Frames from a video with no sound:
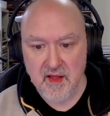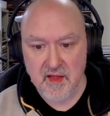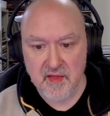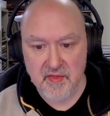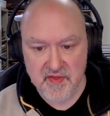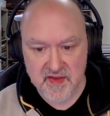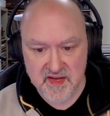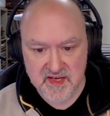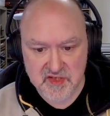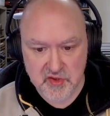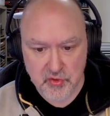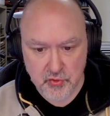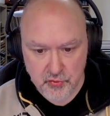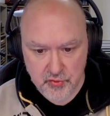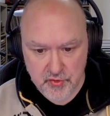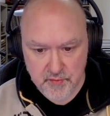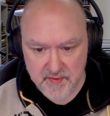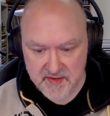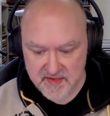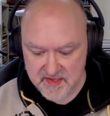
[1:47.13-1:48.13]
These
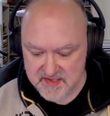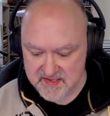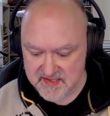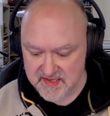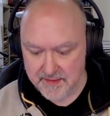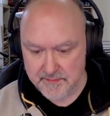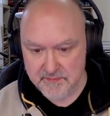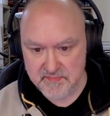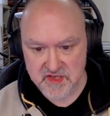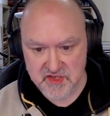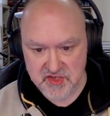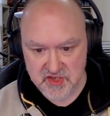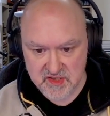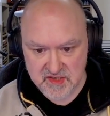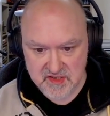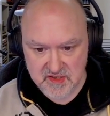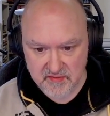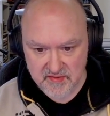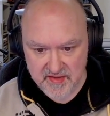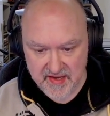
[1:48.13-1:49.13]
could be the same digit,
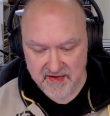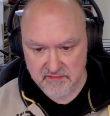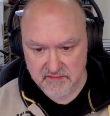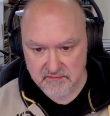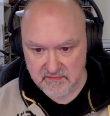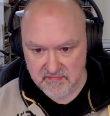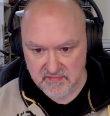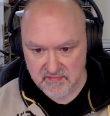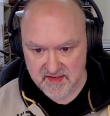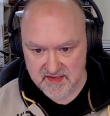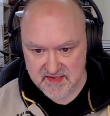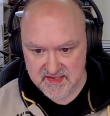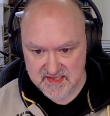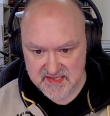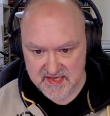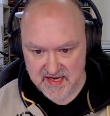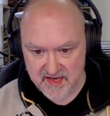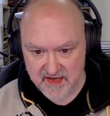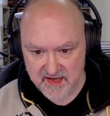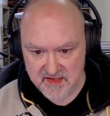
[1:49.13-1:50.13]
so that can
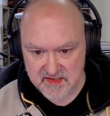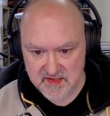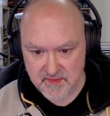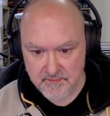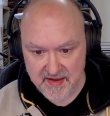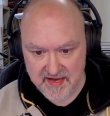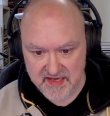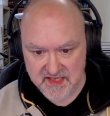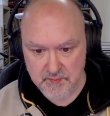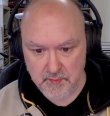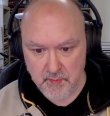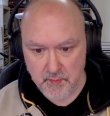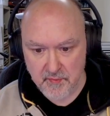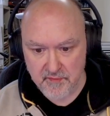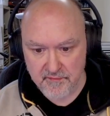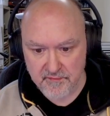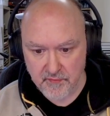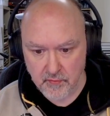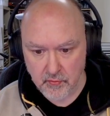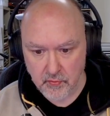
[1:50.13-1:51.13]
stay as a maximum
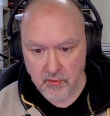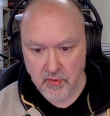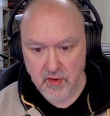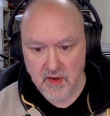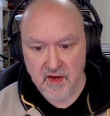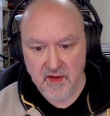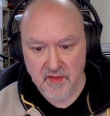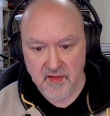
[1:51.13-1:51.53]
of four.